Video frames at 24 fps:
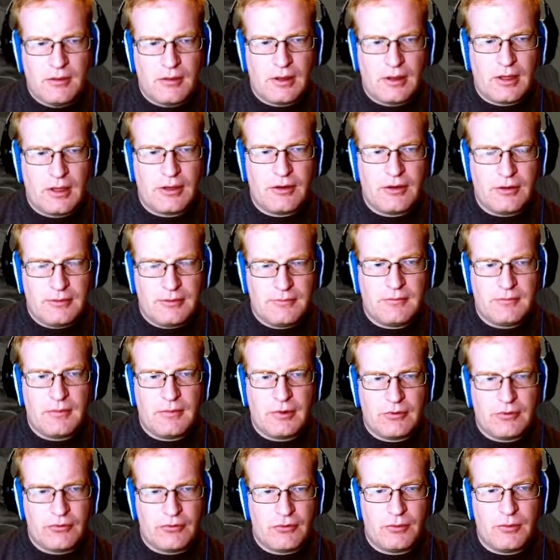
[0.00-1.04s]
I could.
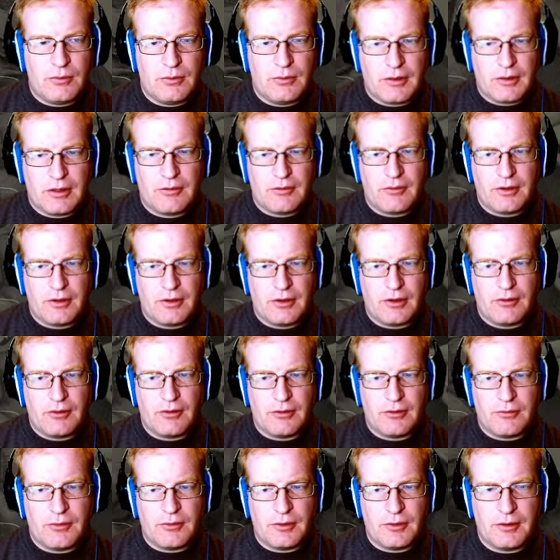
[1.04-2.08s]
That's true. I could run it under
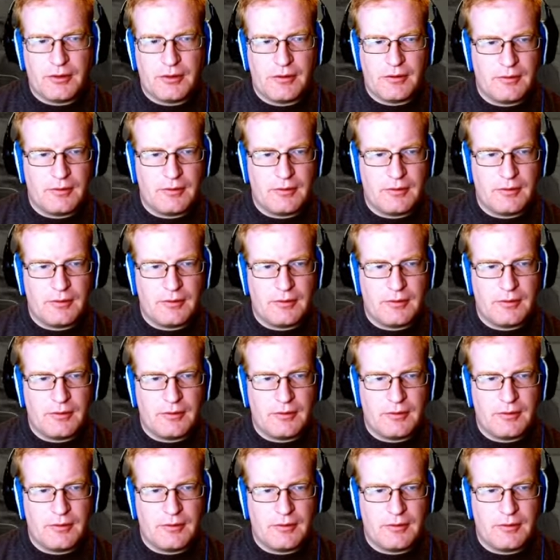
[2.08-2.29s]
the floor.